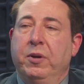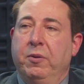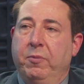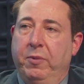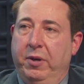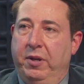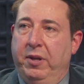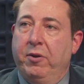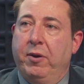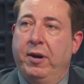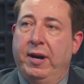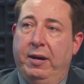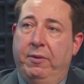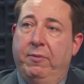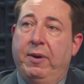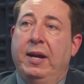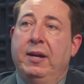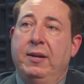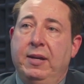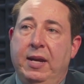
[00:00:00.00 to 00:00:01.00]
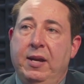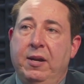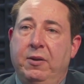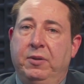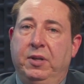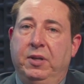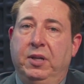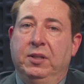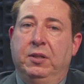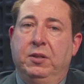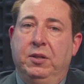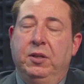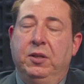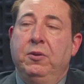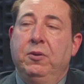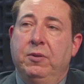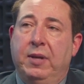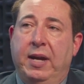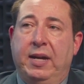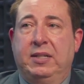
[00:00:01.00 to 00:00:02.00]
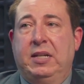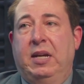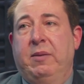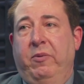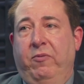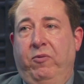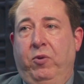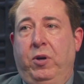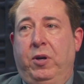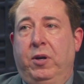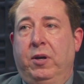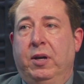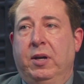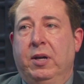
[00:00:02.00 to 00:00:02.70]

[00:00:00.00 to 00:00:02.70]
where they're at right now doesn't do that type of work,